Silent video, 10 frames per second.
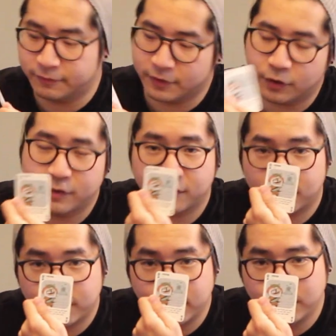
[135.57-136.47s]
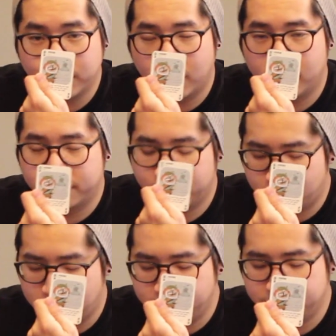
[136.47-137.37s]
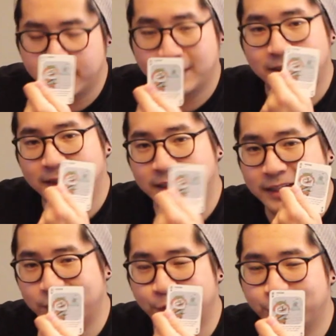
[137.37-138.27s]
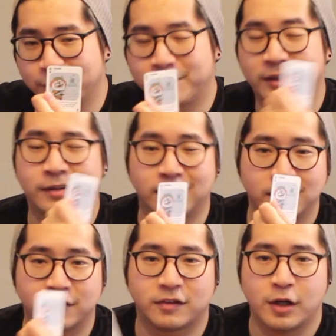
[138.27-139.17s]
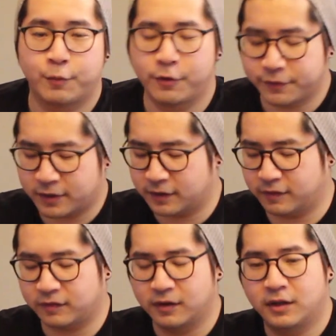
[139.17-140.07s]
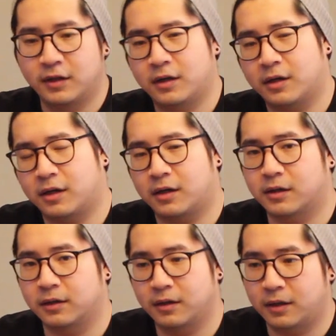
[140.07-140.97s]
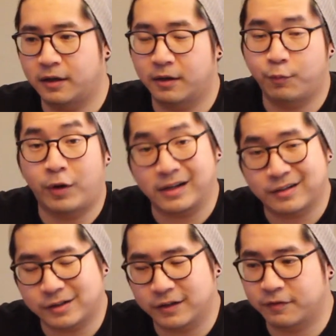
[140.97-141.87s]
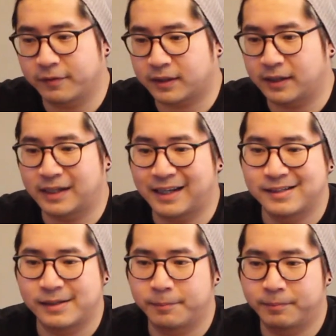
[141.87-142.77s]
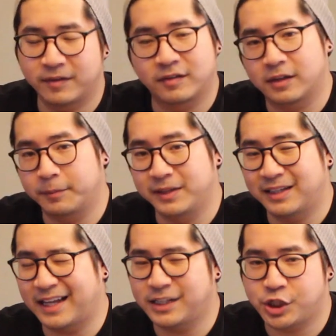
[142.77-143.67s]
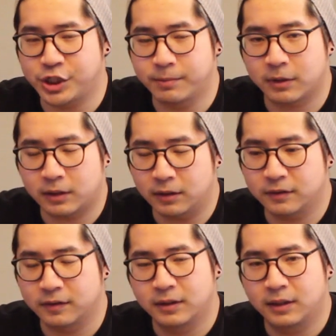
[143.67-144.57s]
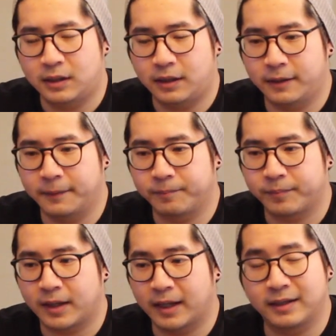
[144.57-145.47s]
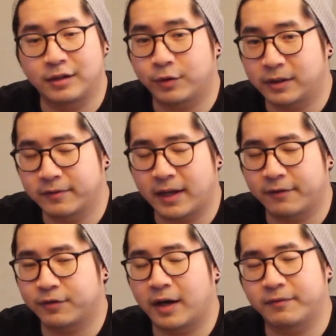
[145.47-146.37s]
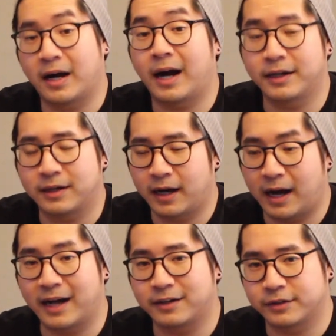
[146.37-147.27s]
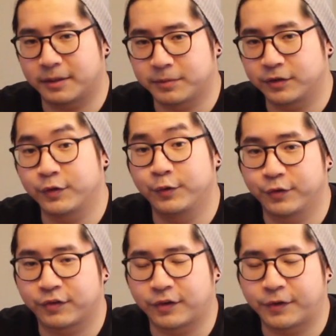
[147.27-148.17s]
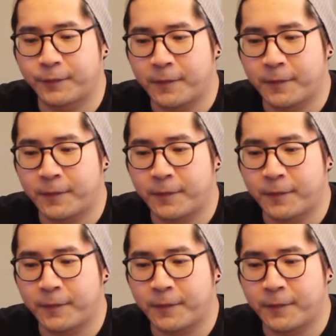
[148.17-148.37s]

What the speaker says: Even though it's a 2 of wolf, he can use it because wolf cards are wild cards that can basically beat any sheep card. And they don't even have to have a higher number to do so.